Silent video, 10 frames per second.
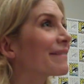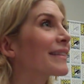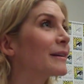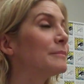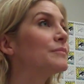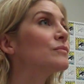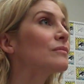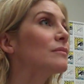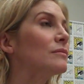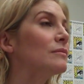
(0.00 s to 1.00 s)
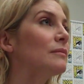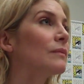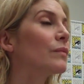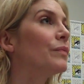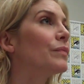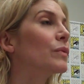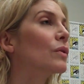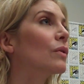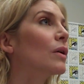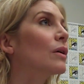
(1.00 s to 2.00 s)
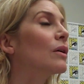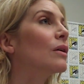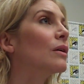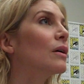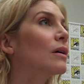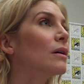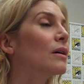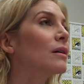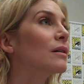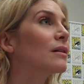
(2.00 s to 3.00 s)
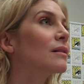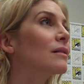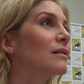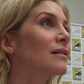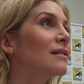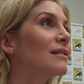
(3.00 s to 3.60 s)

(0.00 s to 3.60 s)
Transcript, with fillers: V, I'm just curious, what do you see as the potential there for the kind of